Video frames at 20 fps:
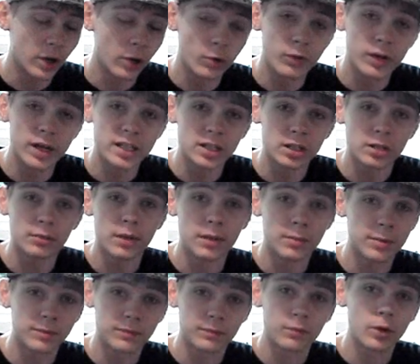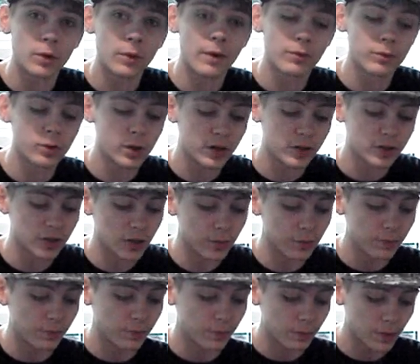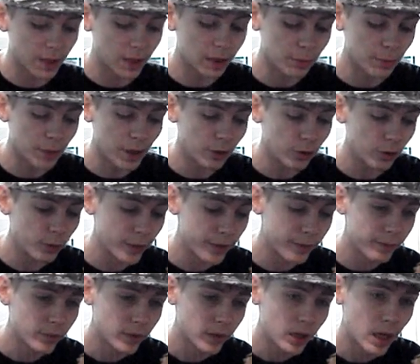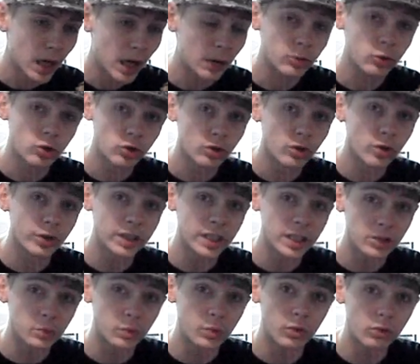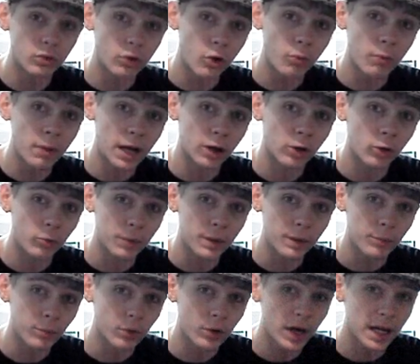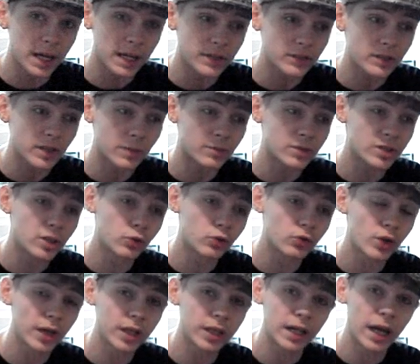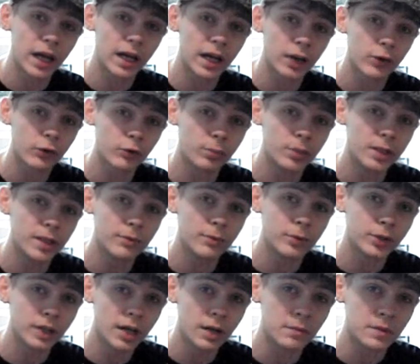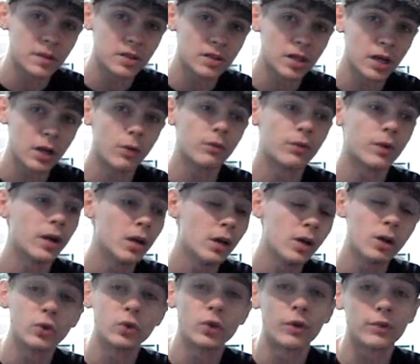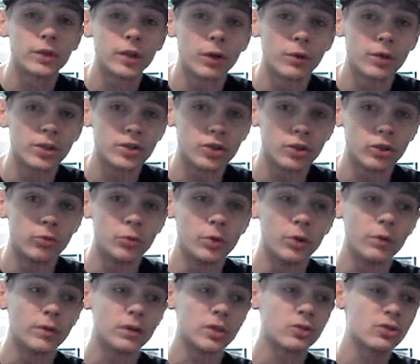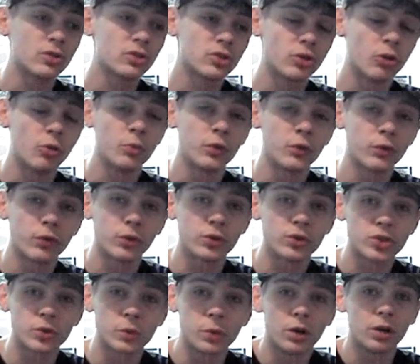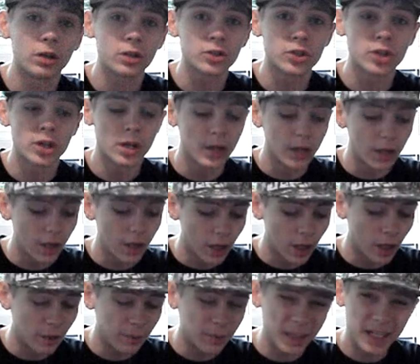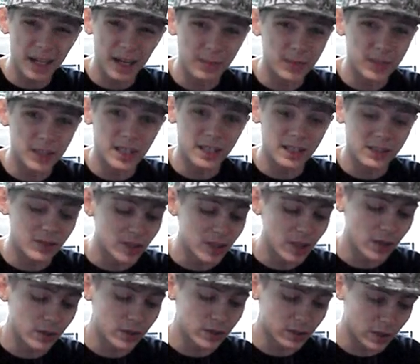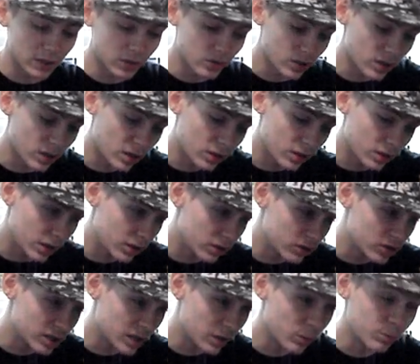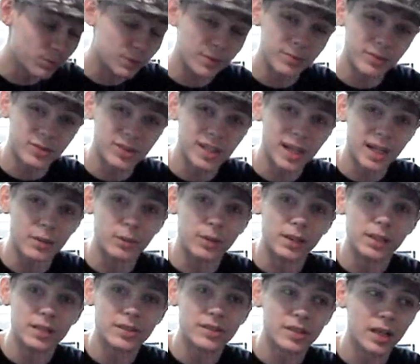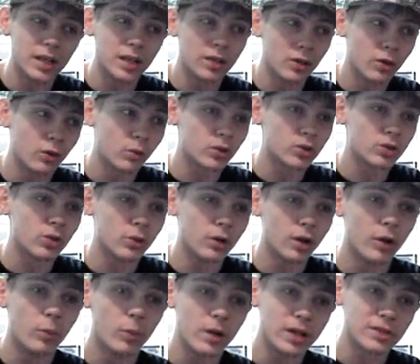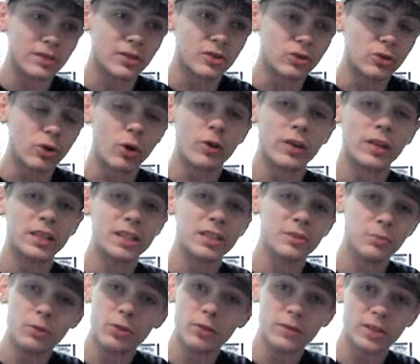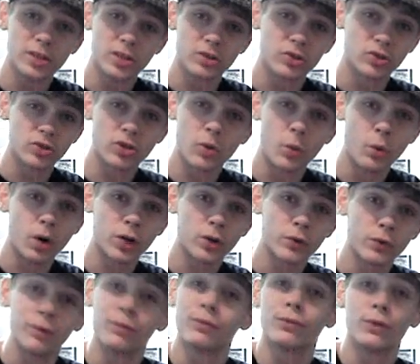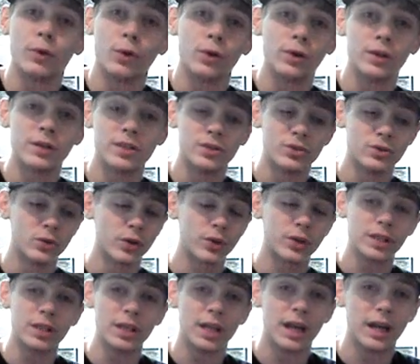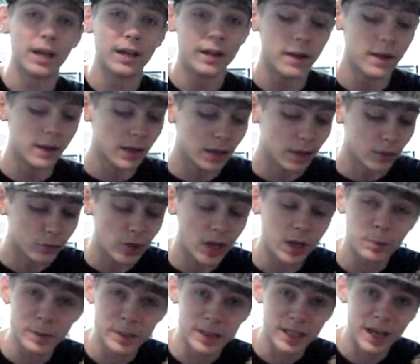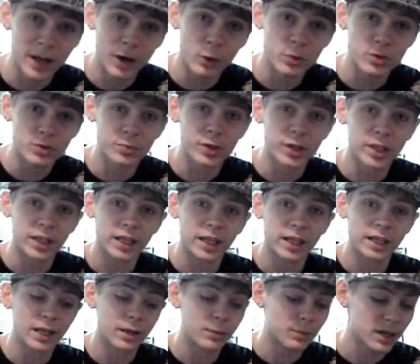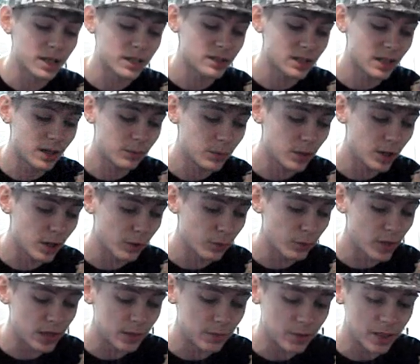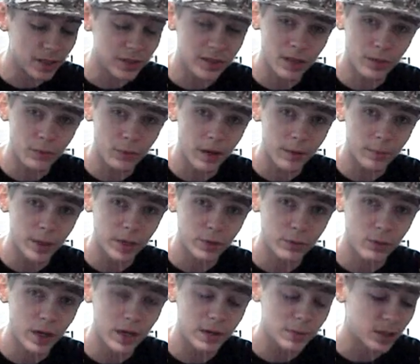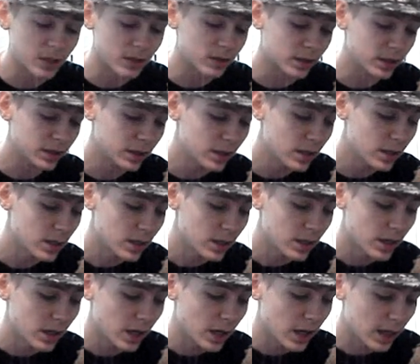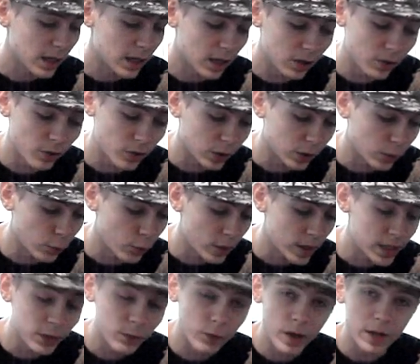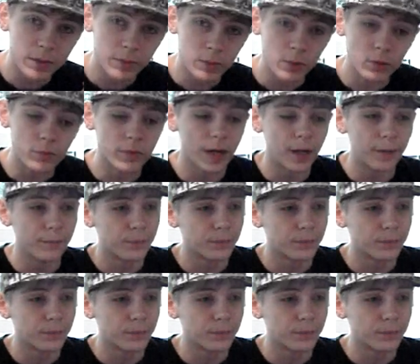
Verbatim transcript: Hellraiser, maybe whoever else they think about doing, I'm sure these will go back up in price. I'm still trying to get an Ash from the Evil Dead myself. Love the original movie, just so much fun to watch, and they can't be taken seriously at all. I understand what people say when they say, you know, what's going on, where's the story. These movies are just to watch for fun, there's nothing there. Drag Me to Hell was brilliant again by Sam Raimi, is it? Raimi, I think. Another great movie.